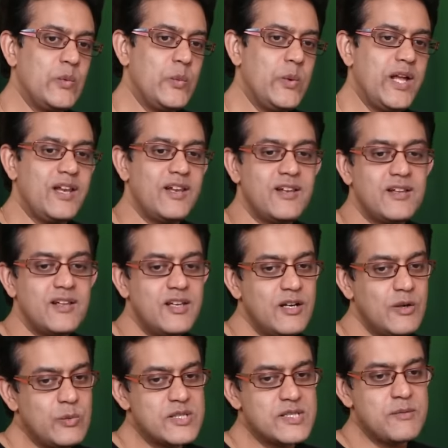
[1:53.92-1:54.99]
Well,
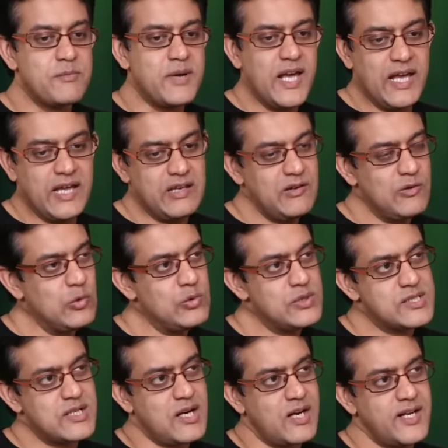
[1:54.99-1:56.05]
here was a man who
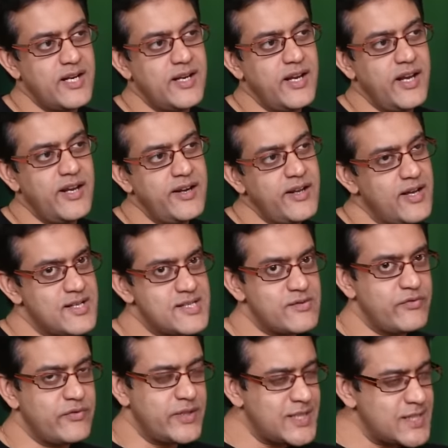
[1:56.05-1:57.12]
started
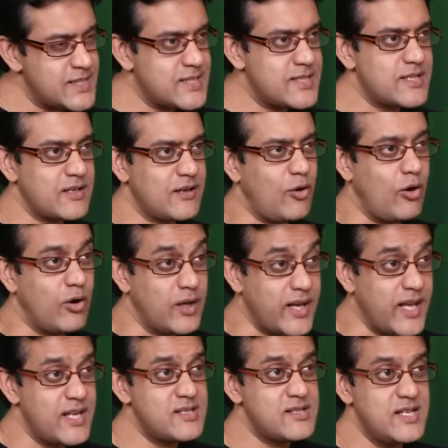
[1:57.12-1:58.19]
India's first
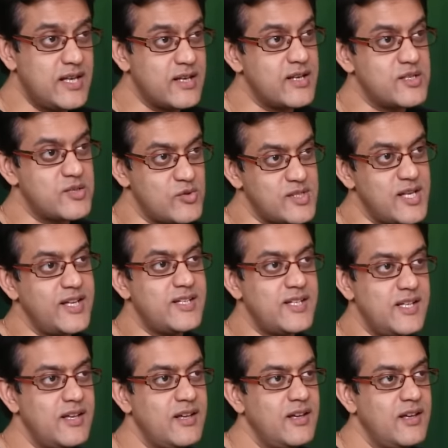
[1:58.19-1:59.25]
organized secret
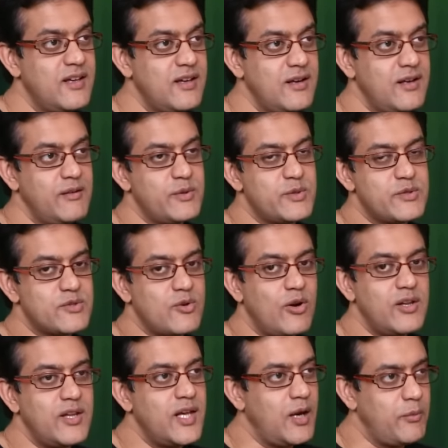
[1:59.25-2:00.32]
society, which was
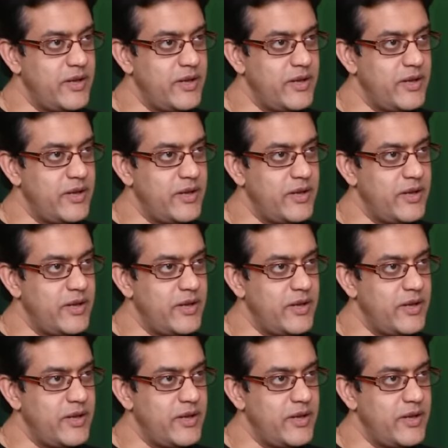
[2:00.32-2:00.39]
called the